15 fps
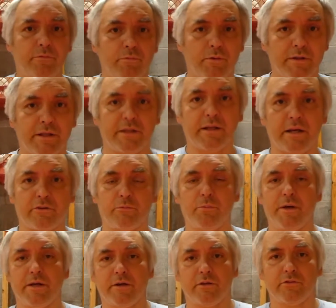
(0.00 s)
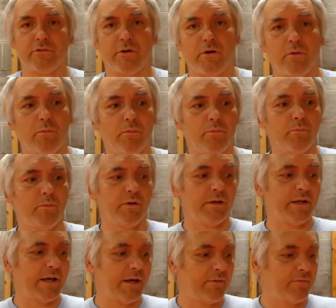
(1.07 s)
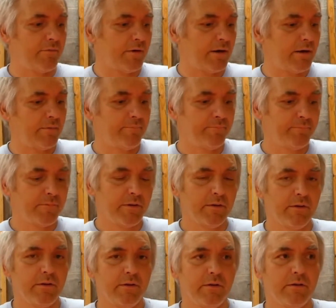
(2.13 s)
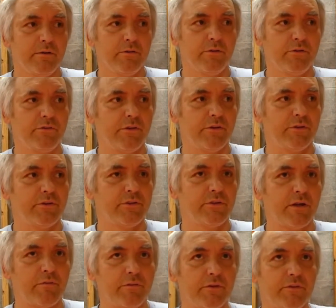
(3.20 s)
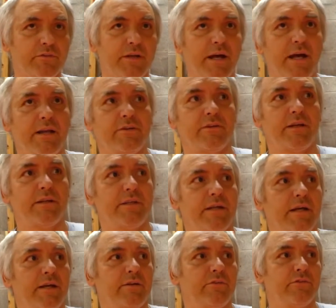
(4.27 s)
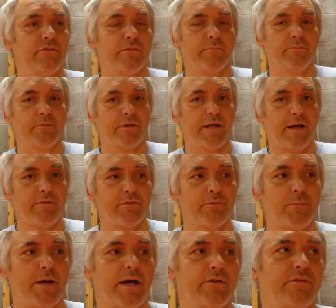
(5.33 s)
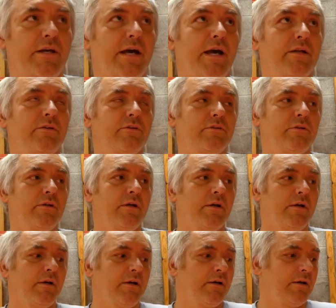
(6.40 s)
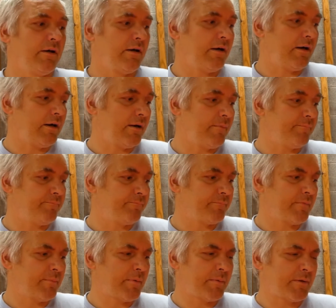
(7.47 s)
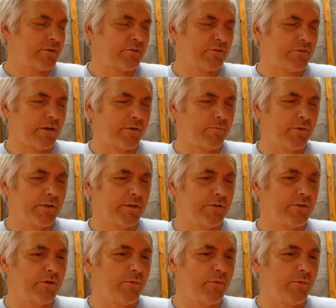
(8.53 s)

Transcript: within next week or so, we'll have New Zealand shovelers hatched, I think, some canvasbacks hatched. This is like within 2